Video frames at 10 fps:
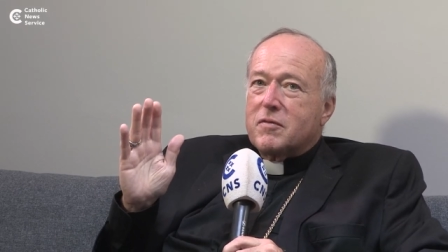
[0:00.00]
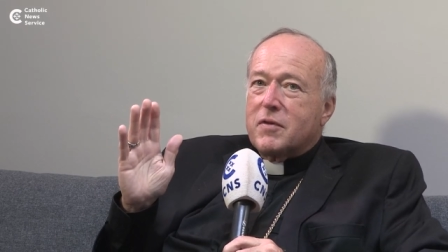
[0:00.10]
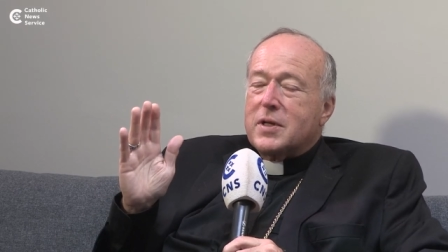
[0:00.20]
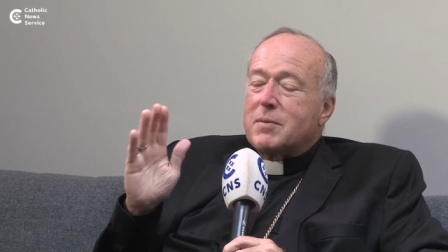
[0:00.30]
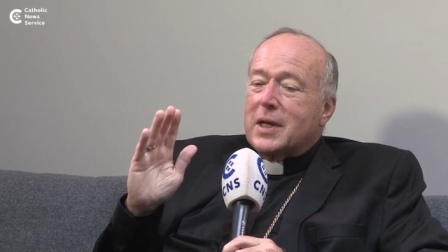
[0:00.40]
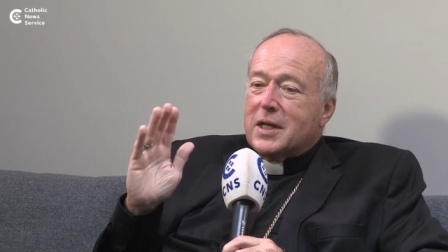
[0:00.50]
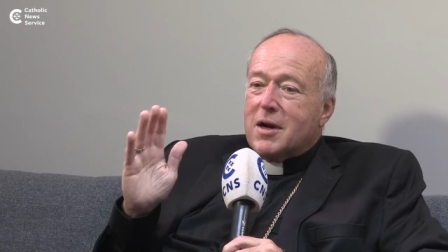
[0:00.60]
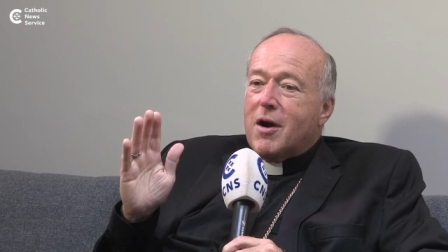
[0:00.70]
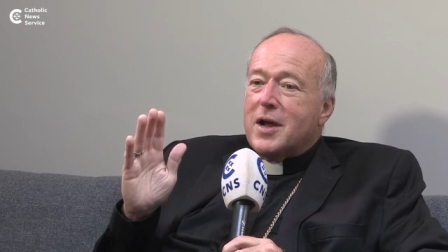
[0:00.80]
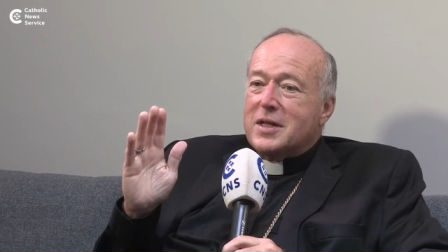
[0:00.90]

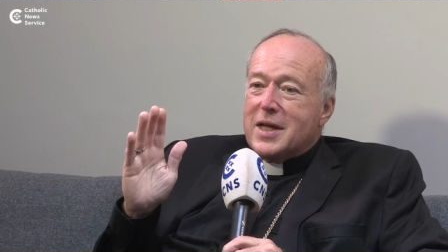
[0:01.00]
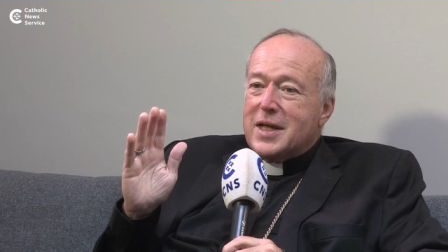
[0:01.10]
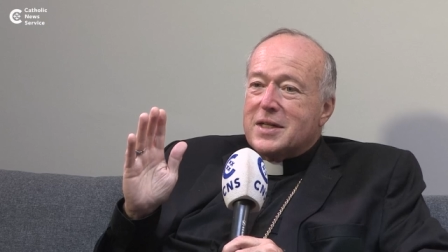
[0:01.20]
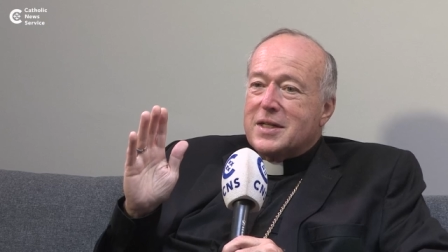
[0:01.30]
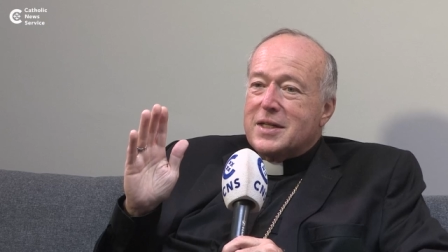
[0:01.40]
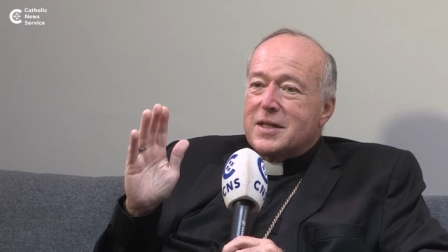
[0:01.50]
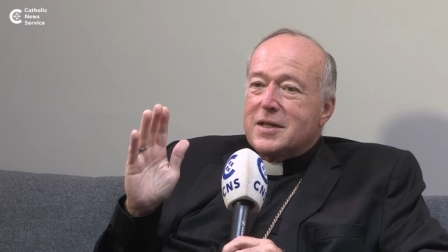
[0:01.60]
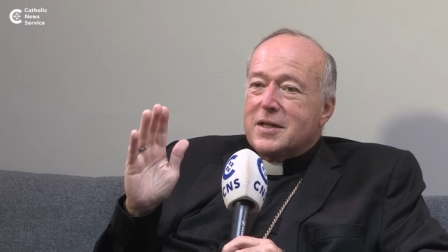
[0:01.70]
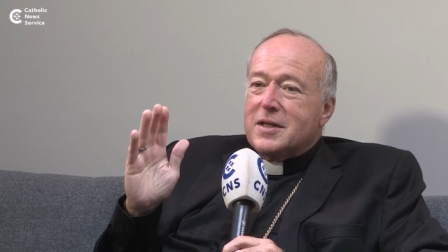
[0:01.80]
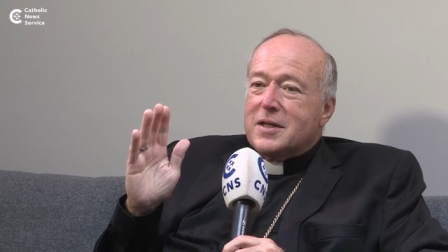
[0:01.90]
Fundamentally, our identity
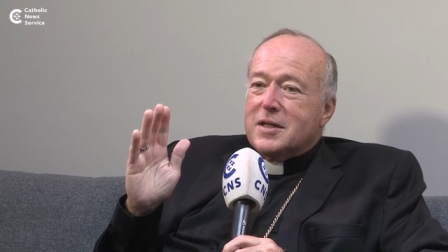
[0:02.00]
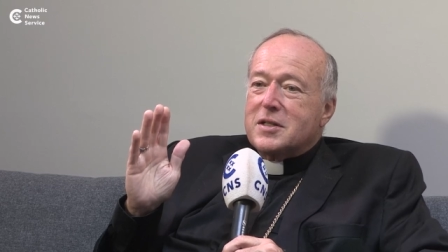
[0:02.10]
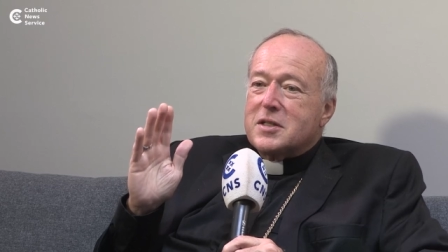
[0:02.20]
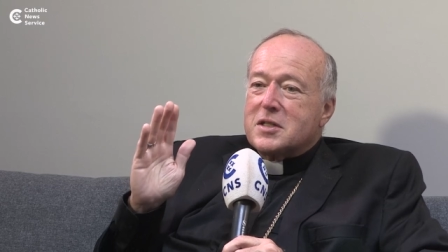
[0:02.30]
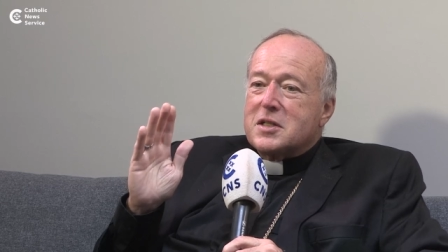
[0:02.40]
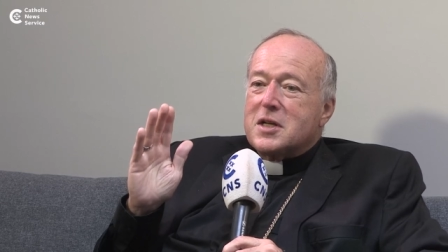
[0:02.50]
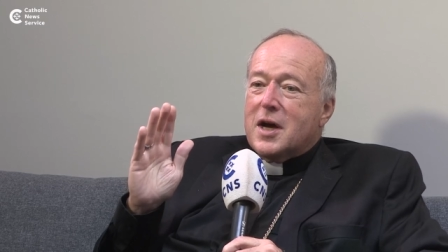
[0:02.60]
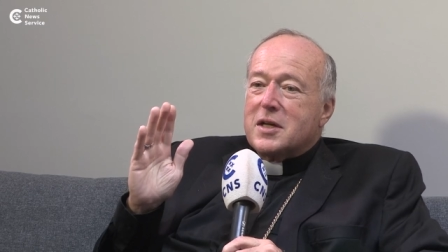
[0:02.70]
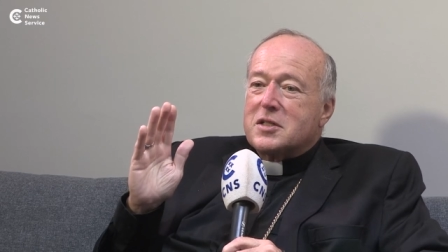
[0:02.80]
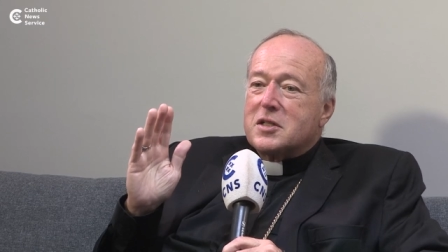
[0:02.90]
is as a
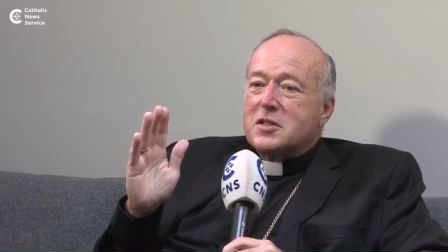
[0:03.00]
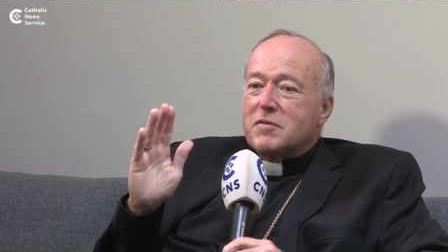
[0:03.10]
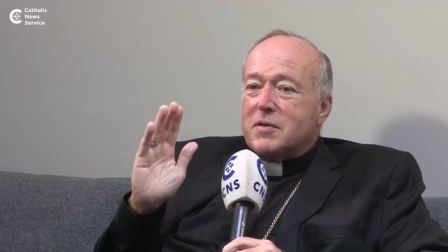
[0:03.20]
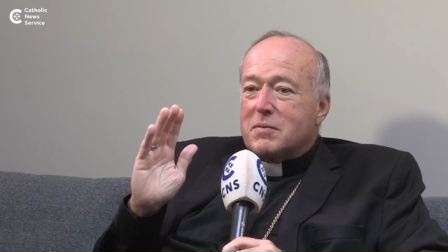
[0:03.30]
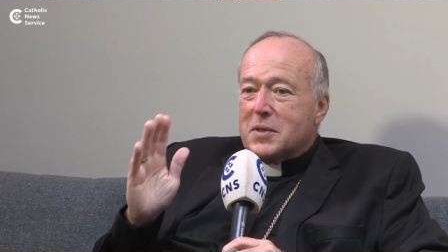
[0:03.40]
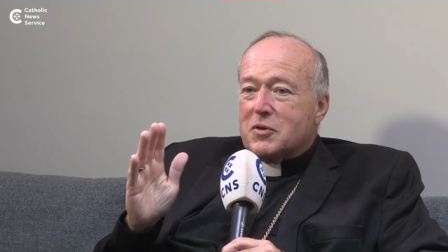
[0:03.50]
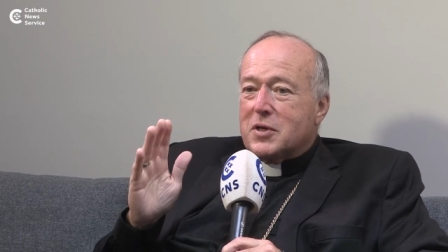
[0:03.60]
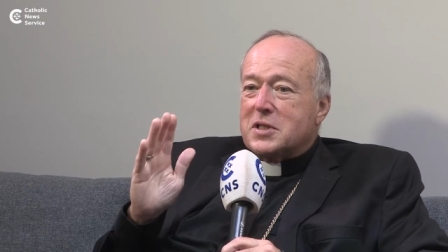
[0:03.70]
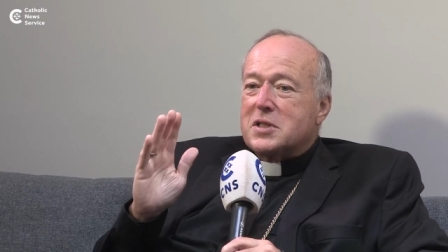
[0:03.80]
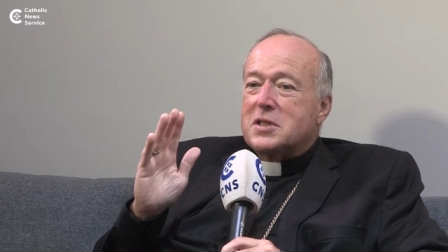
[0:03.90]
diocese of
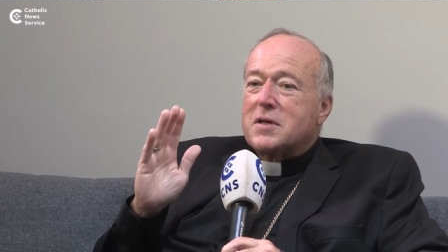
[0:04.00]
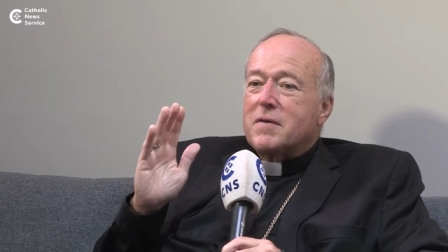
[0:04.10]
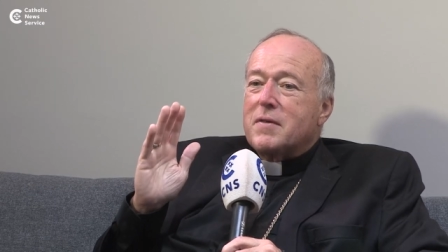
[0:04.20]
immigrants